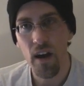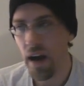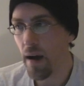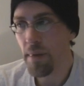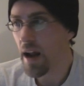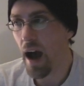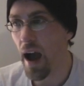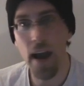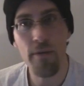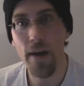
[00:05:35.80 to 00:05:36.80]
I mean,
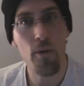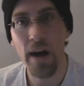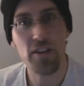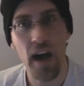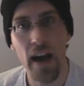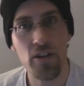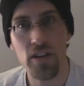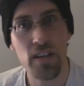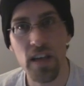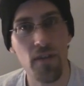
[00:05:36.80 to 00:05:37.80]
I, would rather watch
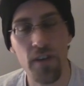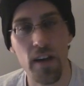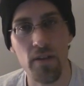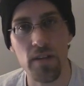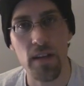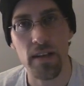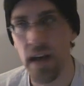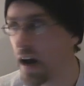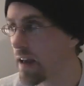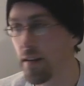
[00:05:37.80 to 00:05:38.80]
iJustine videos than this.
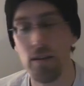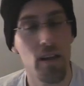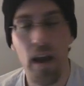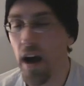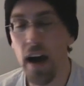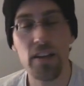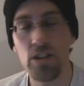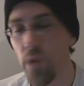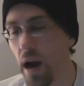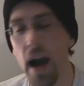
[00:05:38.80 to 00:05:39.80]
I, I,
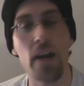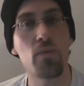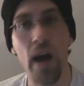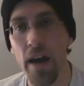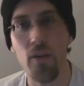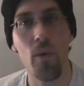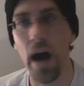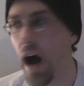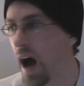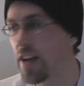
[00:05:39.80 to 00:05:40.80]
swear, I'd rather
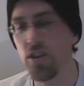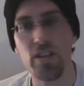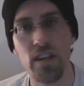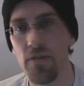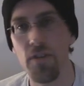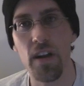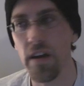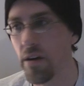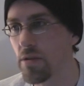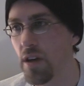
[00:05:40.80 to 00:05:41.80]
watch iJustine
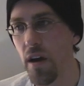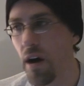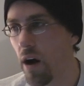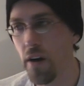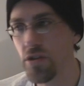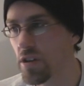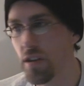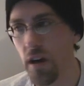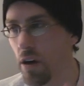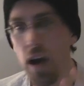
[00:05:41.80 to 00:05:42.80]
videos are
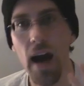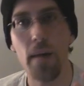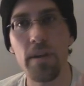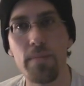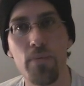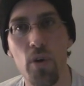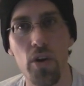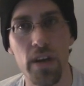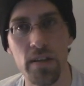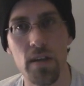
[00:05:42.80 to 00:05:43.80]
just are comedy
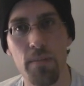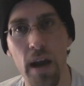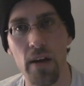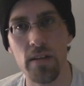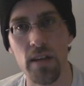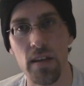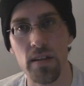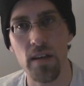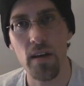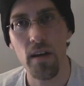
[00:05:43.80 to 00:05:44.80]
brilliance compared to
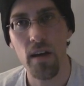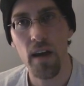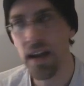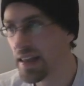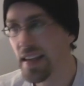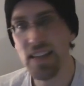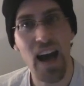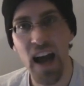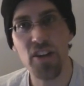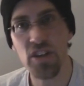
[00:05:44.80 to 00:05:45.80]
this. And at least
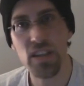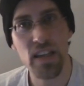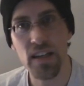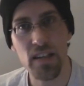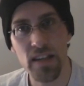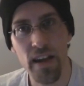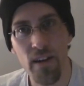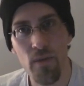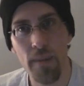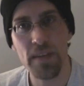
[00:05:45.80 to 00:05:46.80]
iJustine doesn't
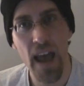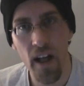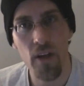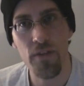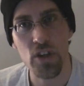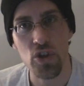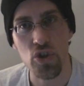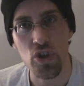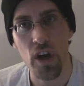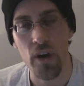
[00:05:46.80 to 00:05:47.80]
interrupt television
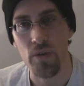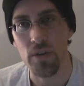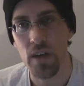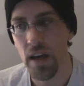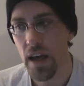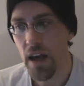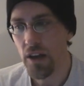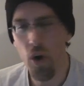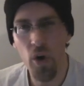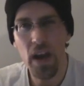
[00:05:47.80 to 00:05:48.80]
shows.
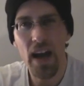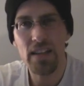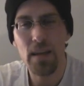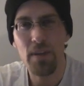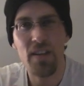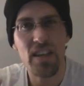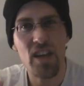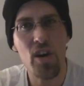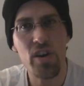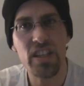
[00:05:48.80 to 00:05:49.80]
The whole concept
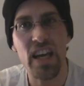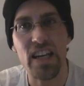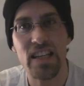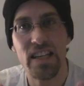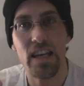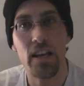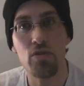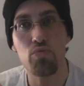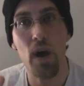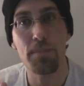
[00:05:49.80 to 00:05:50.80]
it's irritating that it
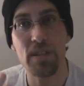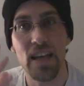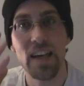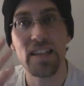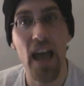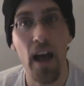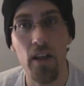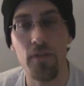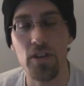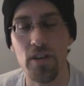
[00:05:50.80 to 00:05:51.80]
interrupts
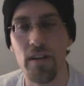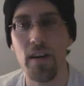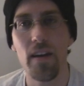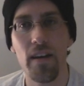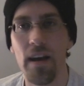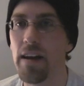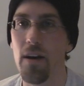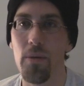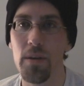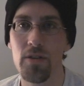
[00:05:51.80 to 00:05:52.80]
television. I
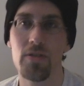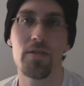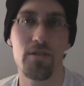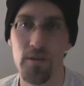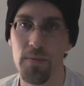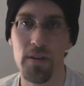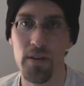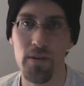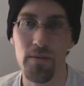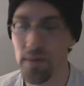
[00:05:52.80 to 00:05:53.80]
know it's just a stupid
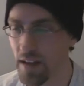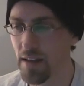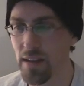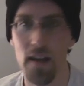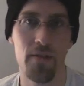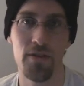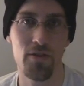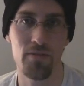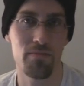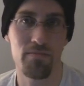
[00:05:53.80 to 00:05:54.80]
little kids
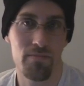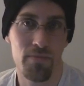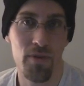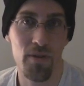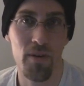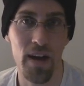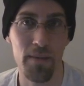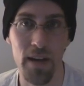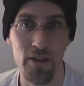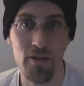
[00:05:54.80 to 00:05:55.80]
television
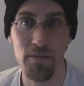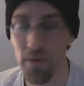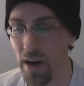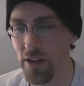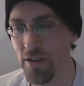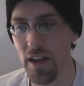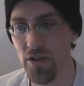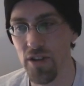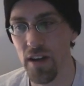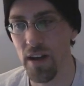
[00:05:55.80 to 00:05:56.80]
program, and I should be watching
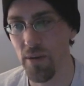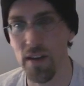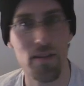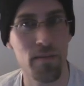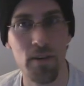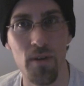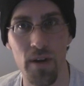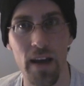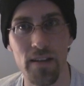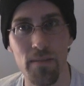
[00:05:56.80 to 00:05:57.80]
that shit anyway because I'm a
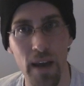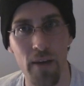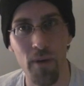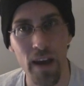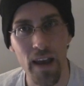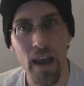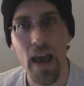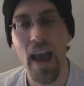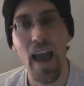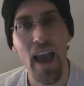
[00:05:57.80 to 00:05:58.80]
grown ass man, right?
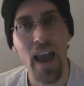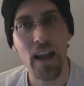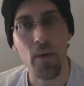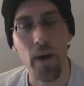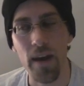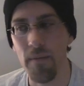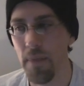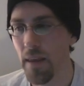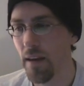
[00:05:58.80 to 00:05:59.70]
Anyway,